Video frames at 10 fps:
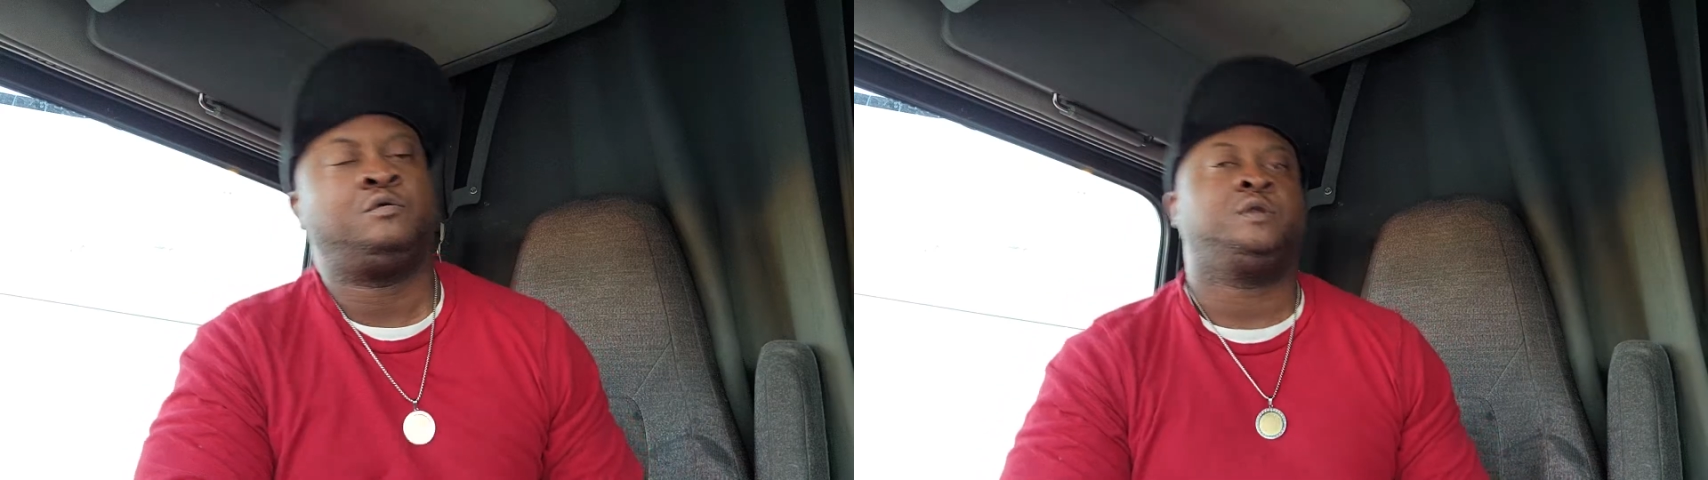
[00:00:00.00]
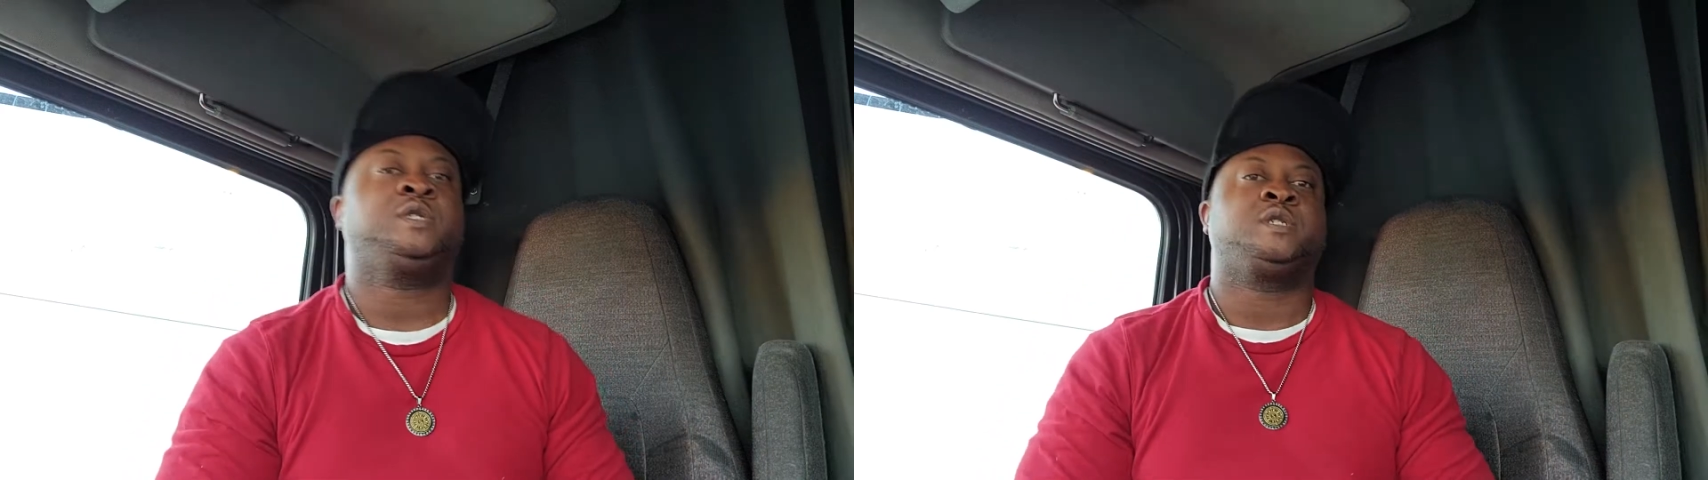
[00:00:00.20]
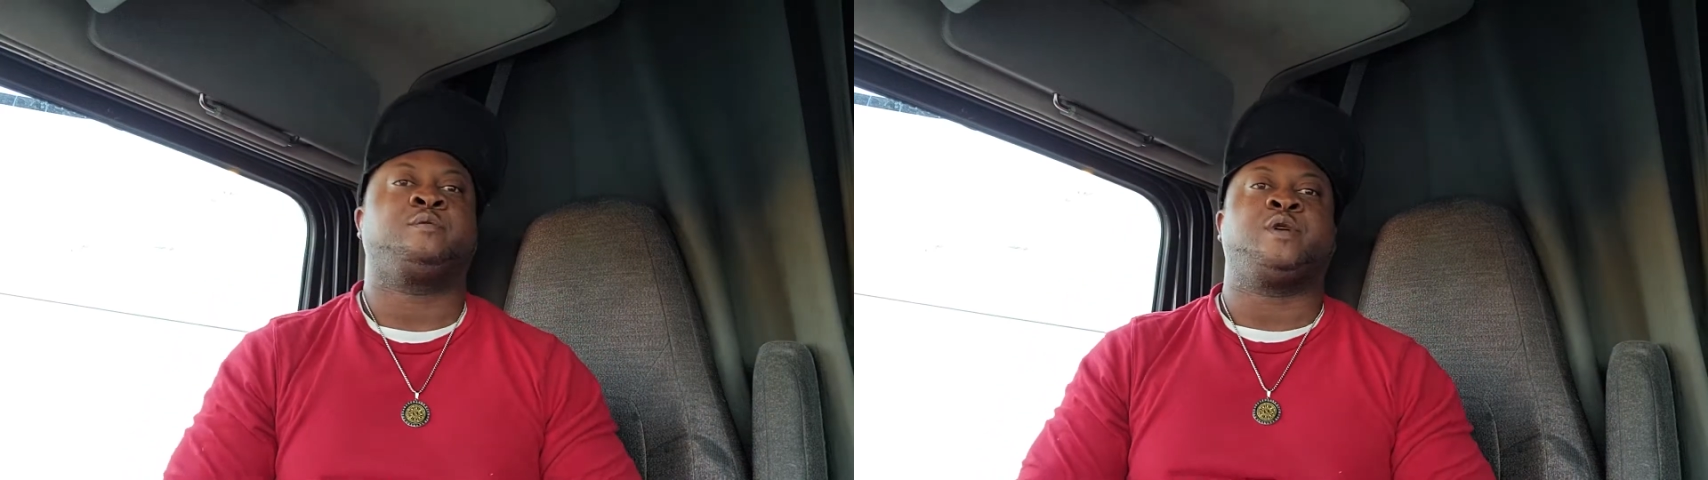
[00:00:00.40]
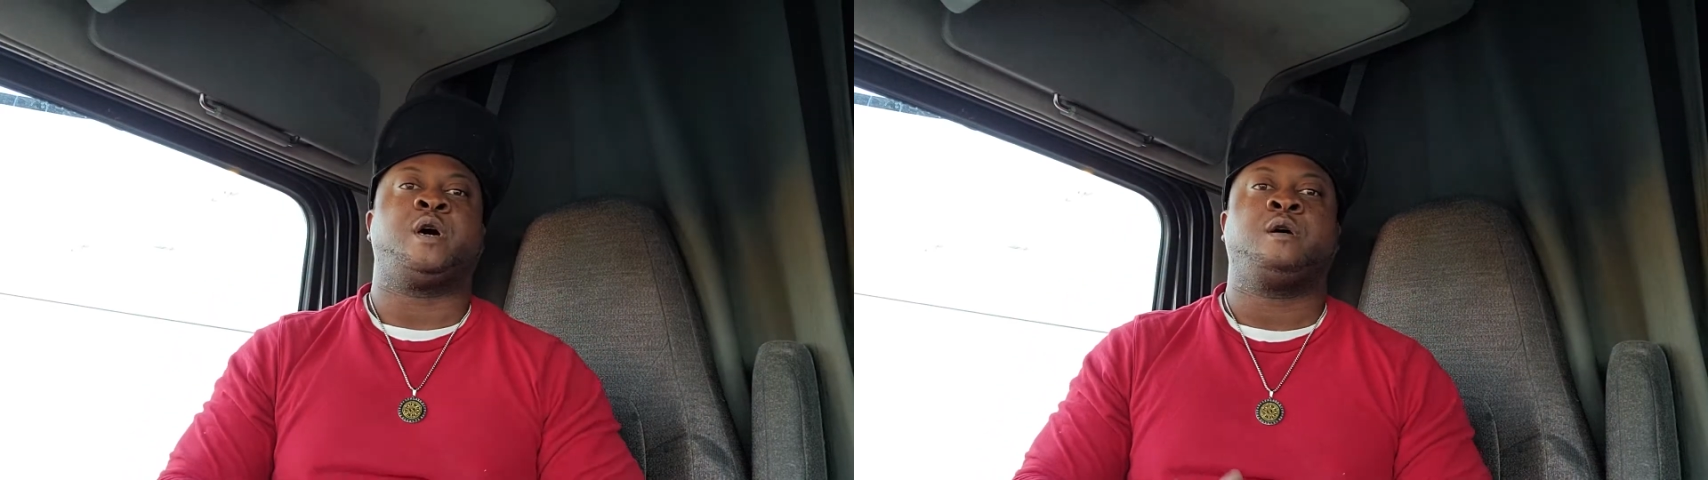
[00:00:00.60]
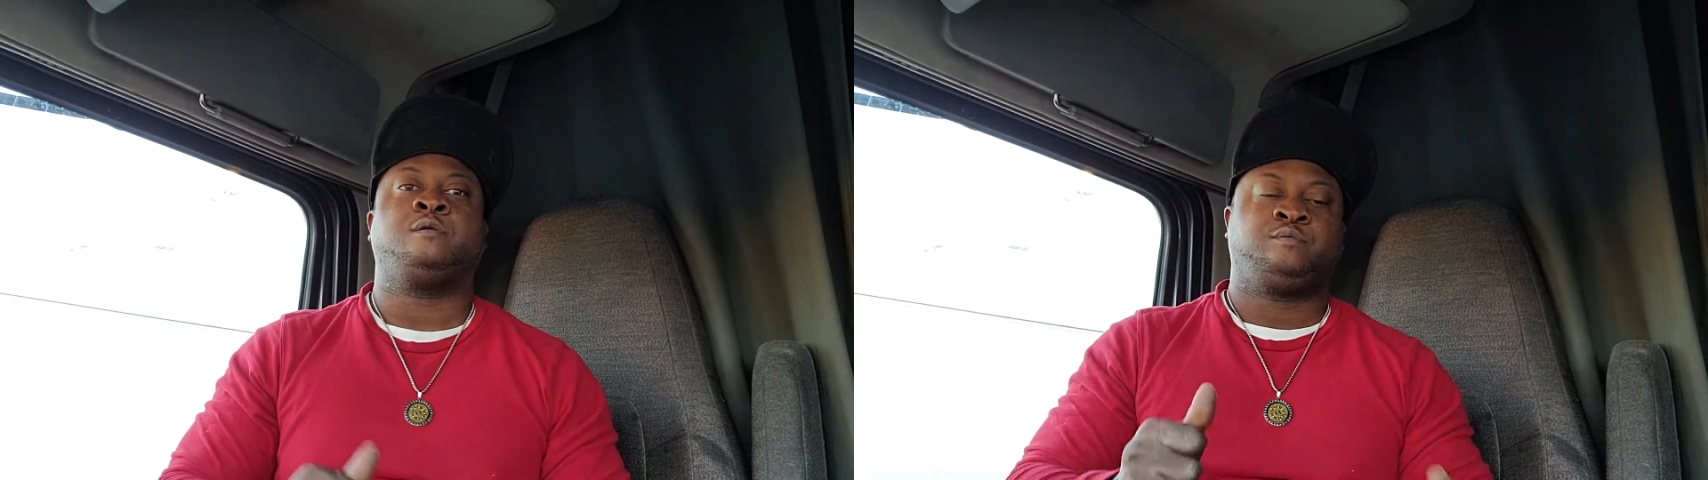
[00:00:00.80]
What's up,
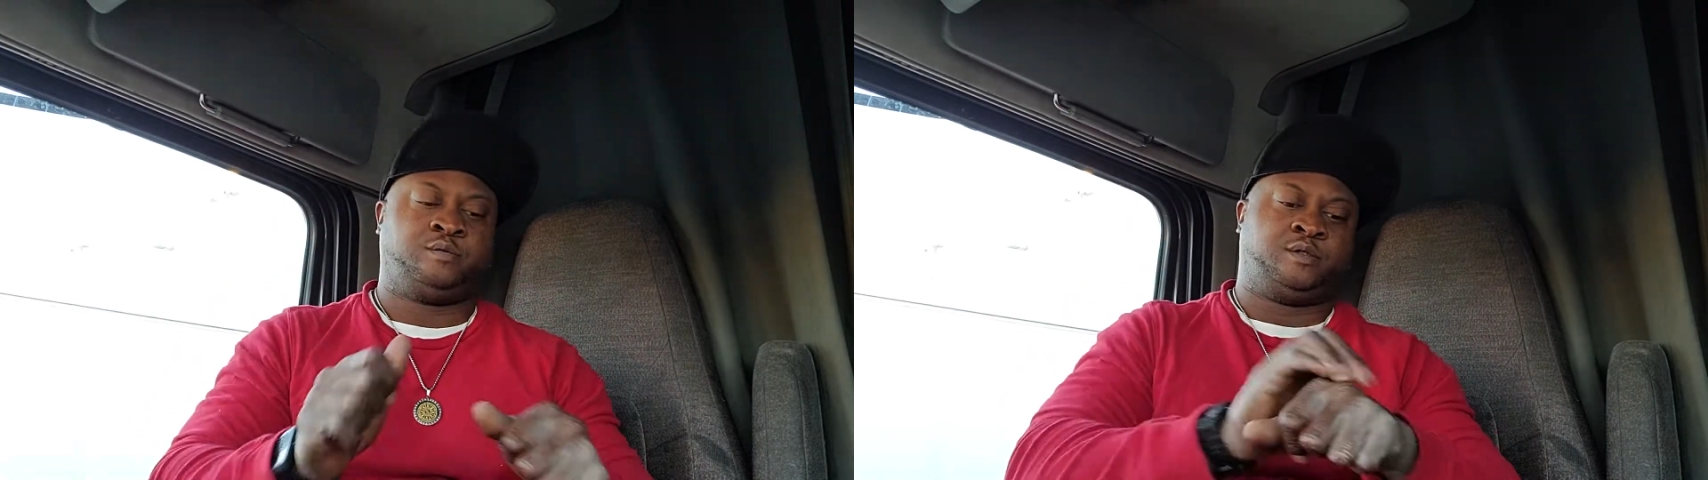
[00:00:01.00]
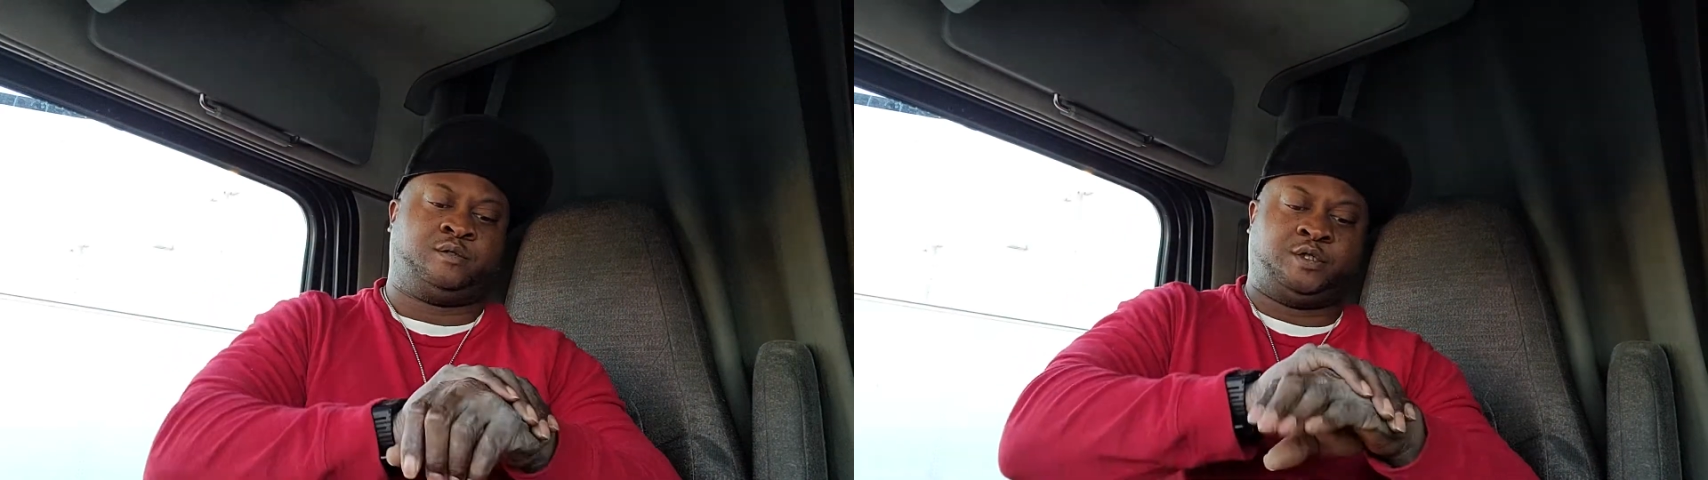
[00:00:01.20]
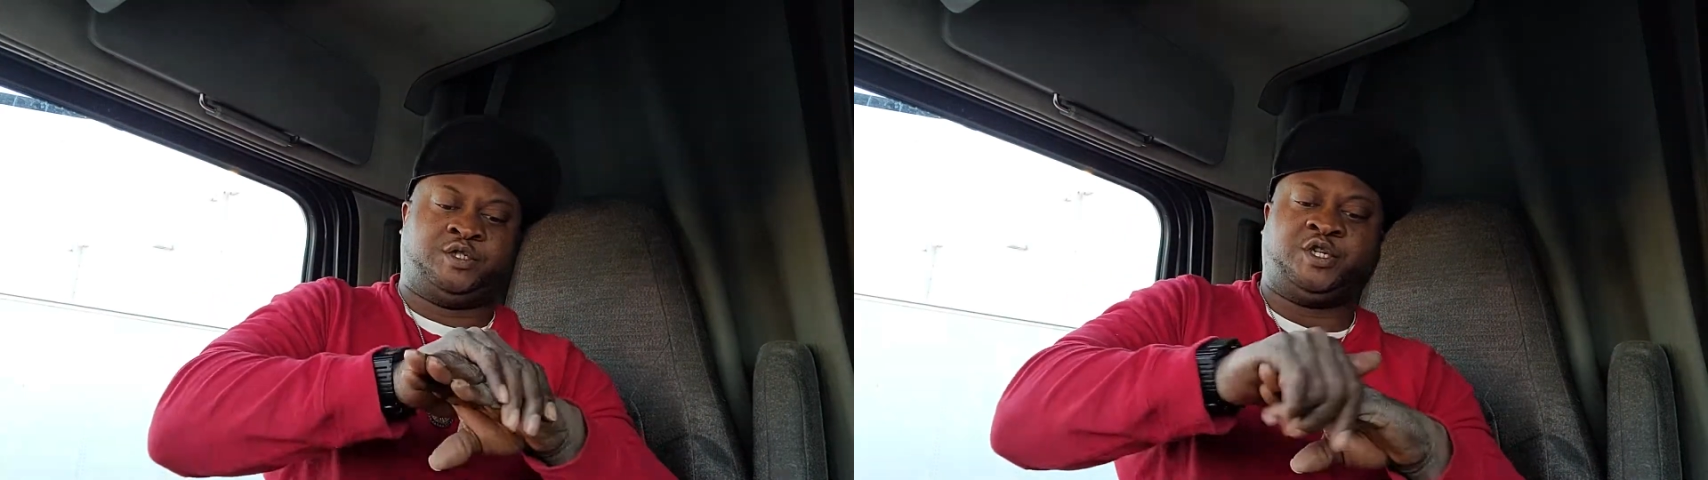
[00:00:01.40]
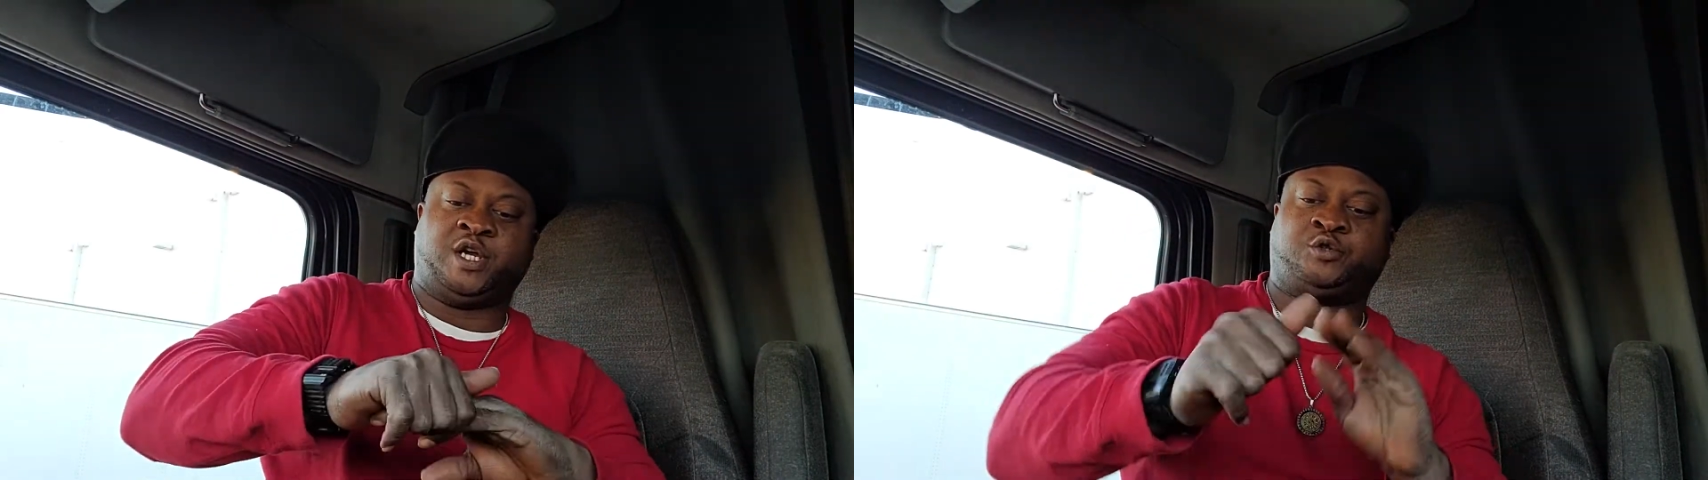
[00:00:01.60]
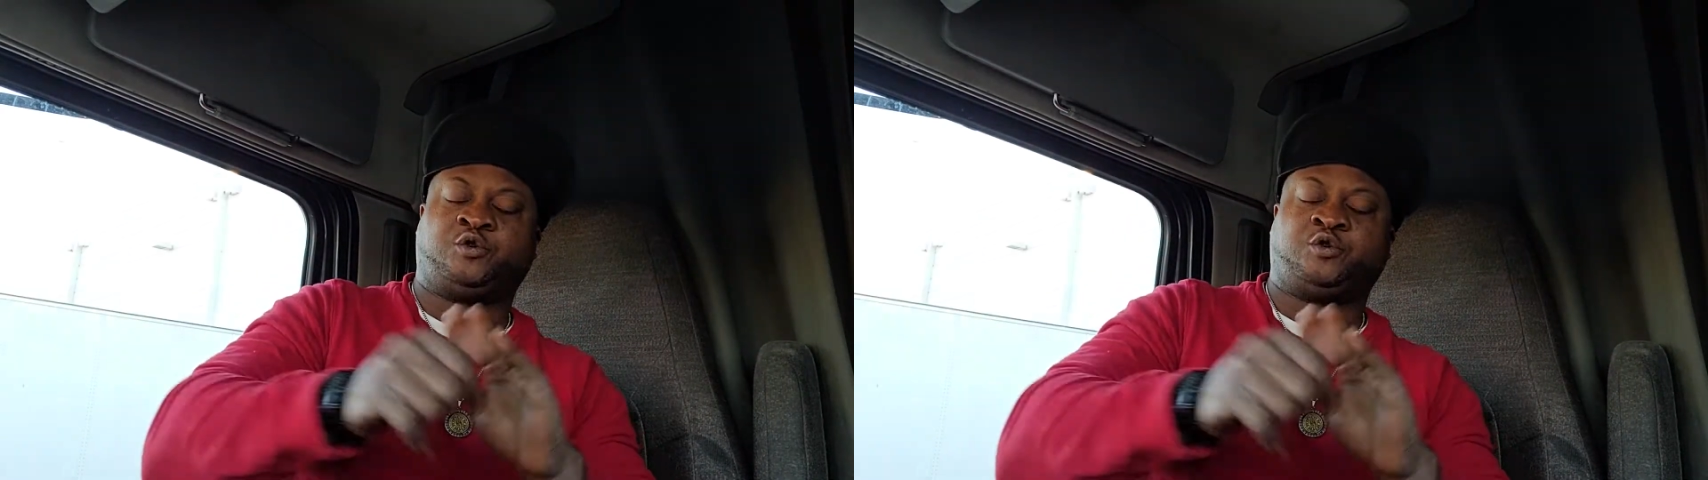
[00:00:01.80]
y'all? Jacc